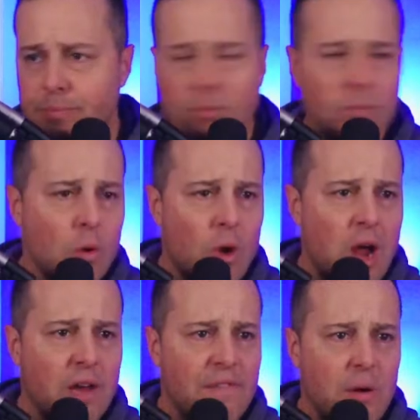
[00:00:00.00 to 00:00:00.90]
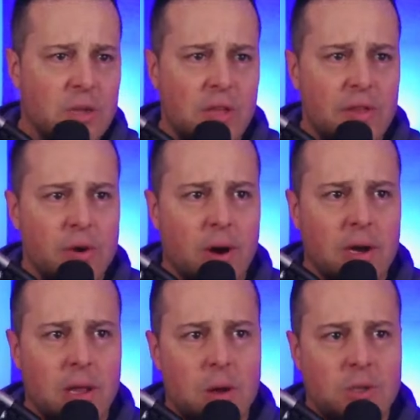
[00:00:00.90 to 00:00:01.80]
We're not going to focus on the New York
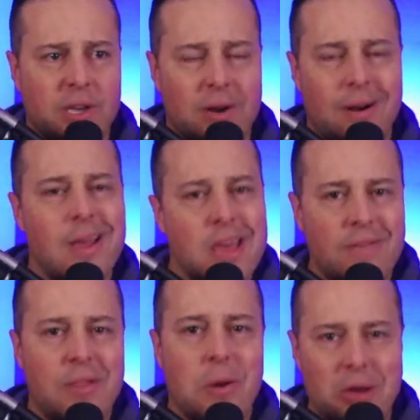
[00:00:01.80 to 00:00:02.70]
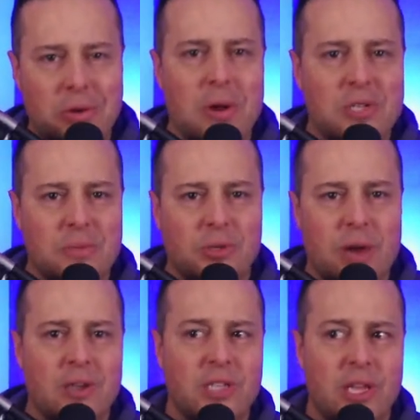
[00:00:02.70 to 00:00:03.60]
close here, even though I do know some traders
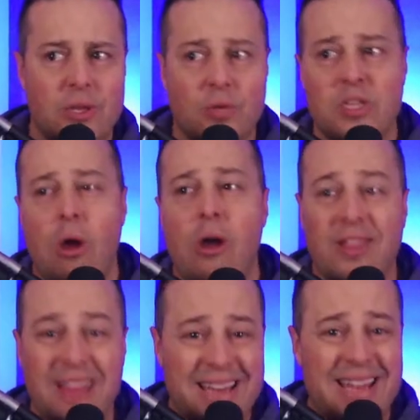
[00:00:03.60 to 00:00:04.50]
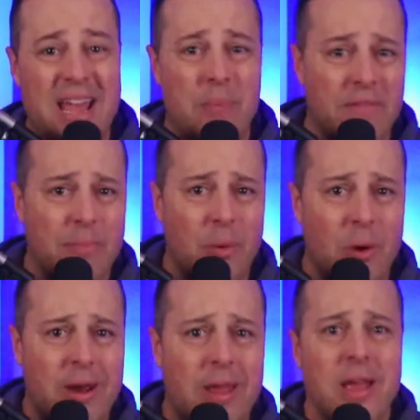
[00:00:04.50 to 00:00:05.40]
that use what's called a late day pivot point.
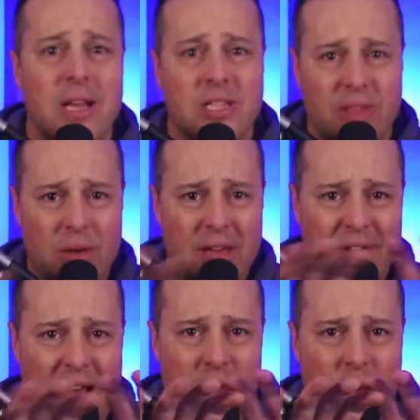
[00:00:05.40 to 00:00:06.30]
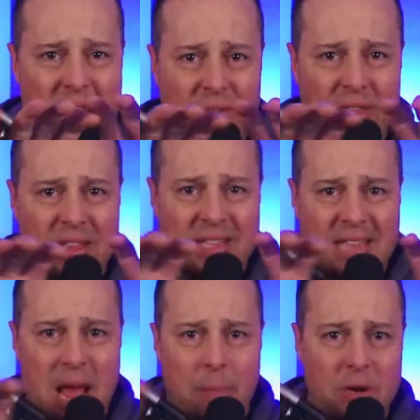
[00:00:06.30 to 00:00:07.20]
So they evaluate everything that's
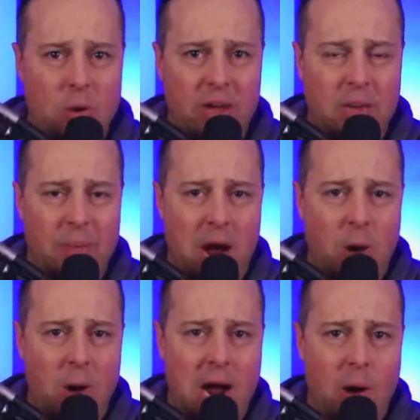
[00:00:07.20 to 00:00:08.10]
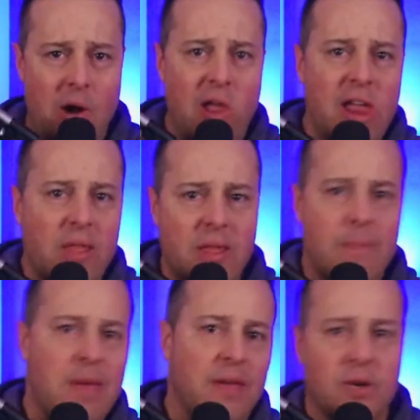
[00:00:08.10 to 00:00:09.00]
happened going into power hour, and then they make
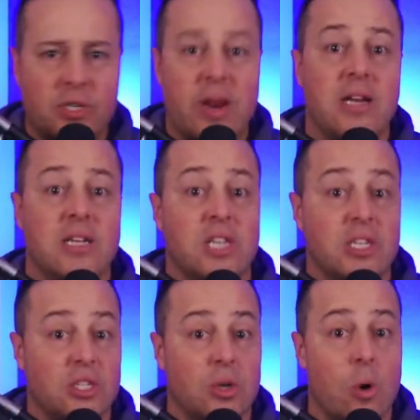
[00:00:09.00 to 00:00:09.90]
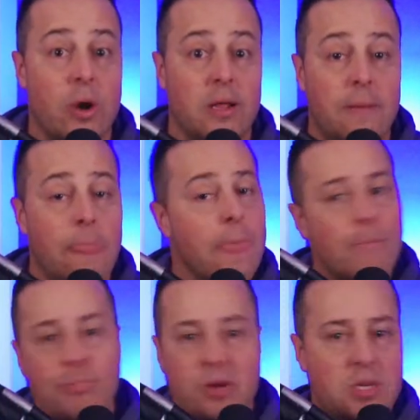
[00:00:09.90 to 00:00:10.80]
their trading decisions accordingly.
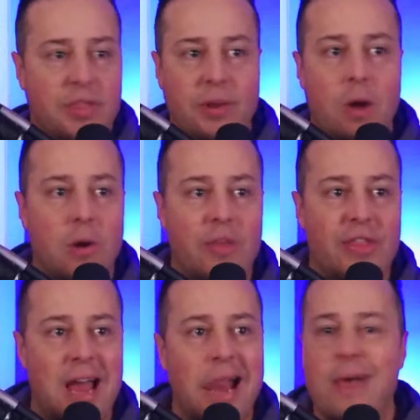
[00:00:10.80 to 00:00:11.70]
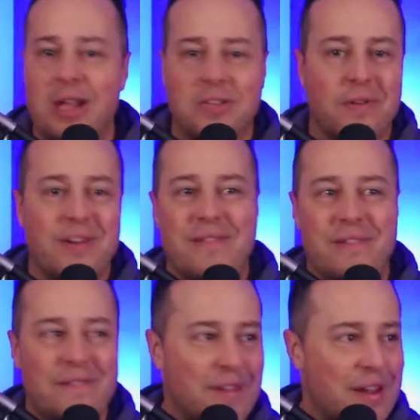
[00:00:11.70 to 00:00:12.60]
There's nothing wrong with that. That's for a different
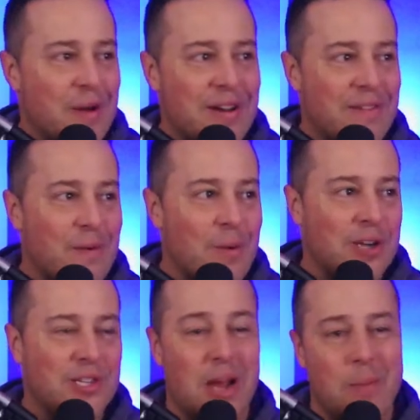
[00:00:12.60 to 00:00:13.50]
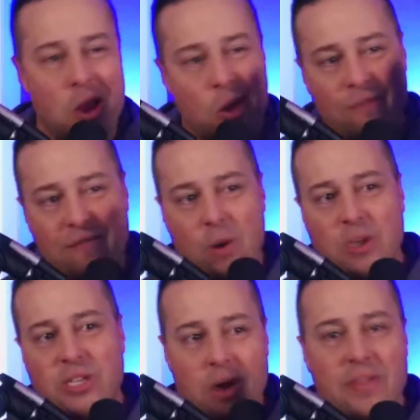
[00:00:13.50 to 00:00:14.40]
video and a different workshop. We're focusing
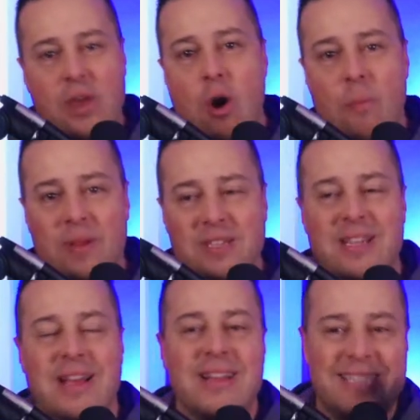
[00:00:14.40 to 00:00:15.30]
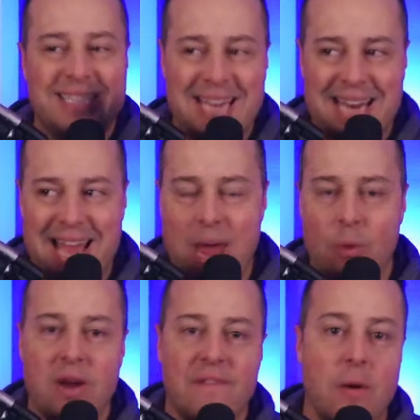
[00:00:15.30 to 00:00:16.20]
on the opens. Today, we're going to
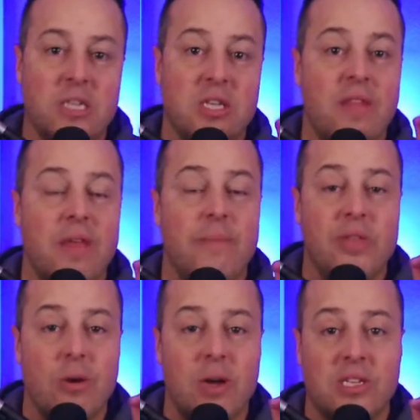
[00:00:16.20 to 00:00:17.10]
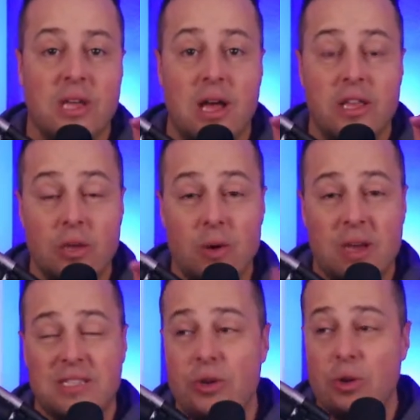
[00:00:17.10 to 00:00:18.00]
focus on the U.S. New
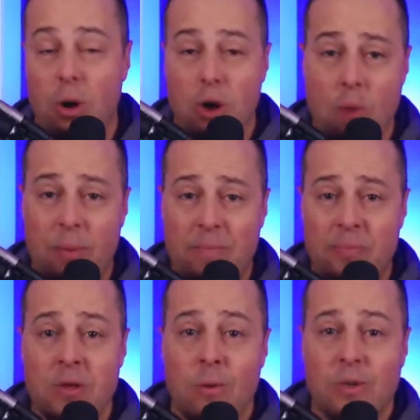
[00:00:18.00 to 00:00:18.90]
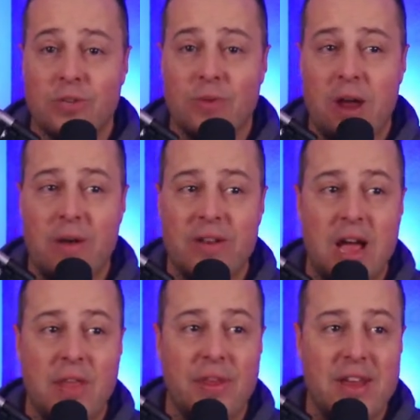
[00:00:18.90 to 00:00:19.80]
York Open, which is right around
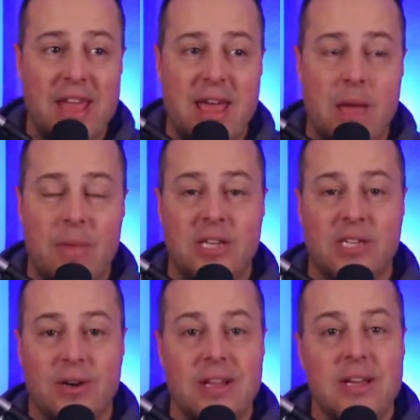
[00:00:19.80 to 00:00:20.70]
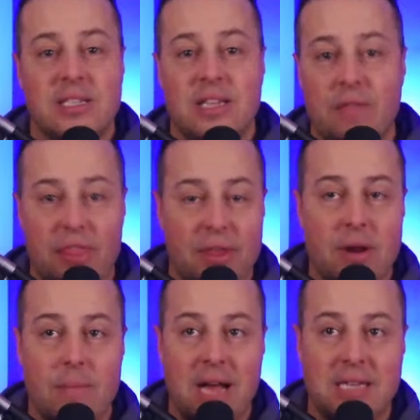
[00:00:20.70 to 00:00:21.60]
9:30 a.m. Eastern, 7:30 my
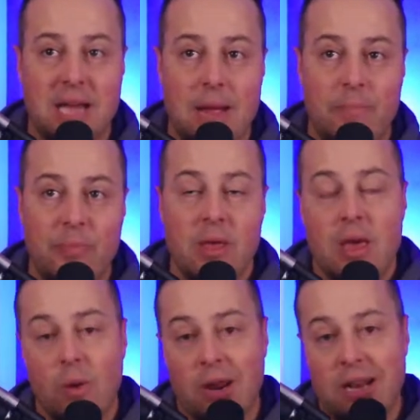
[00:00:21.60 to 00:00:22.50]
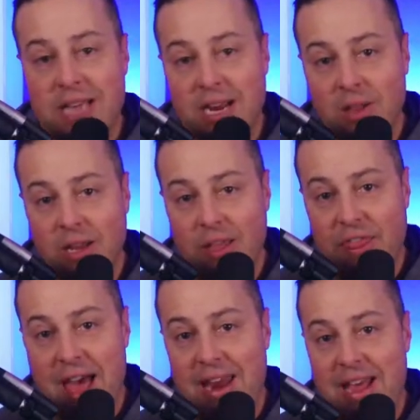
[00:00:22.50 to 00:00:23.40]
time. And we're going to take a look at
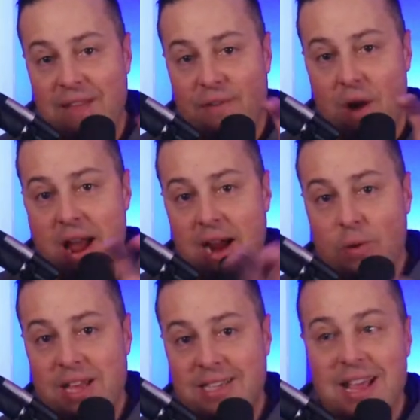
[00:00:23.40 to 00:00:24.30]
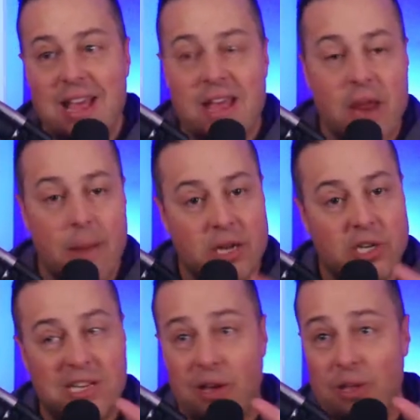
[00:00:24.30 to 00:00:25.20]
that and for our equities. And then I'm going to tell
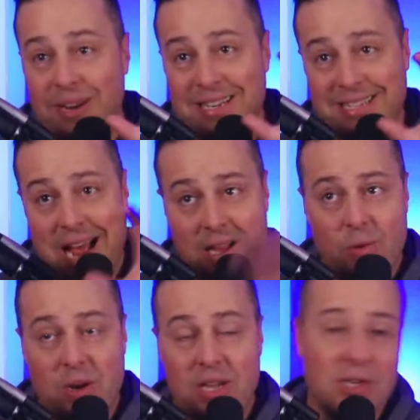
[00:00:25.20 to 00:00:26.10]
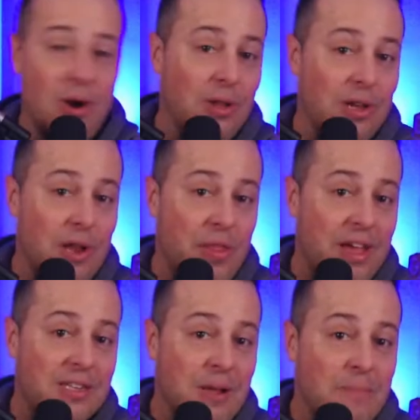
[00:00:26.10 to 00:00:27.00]
you exactly when to start looking at things
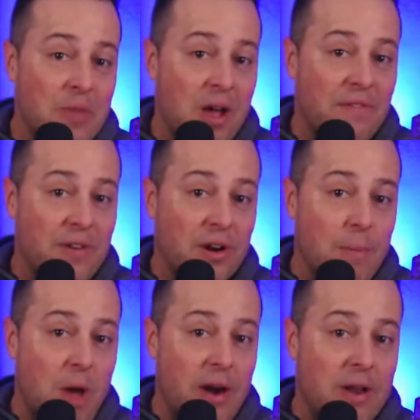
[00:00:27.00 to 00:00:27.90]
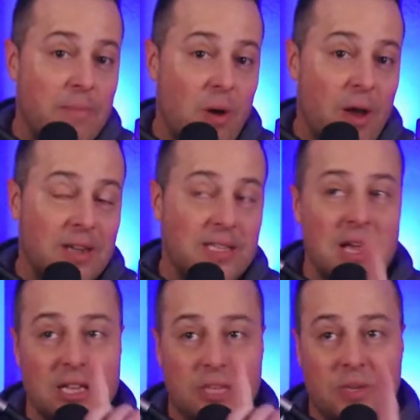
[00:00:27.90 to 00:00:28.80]
for your commodity products,
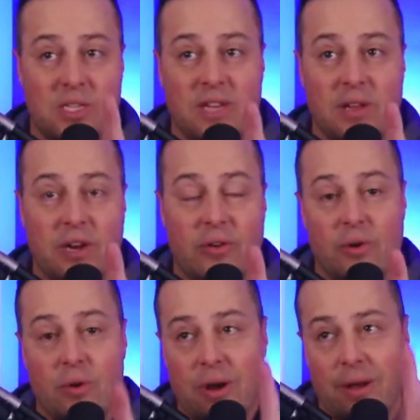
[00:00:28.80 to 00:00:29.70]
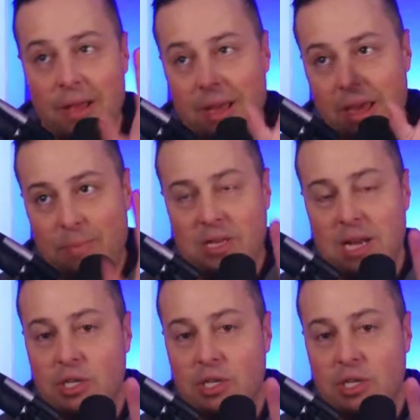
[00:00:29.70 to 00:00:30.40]
specifically crude oil and potentially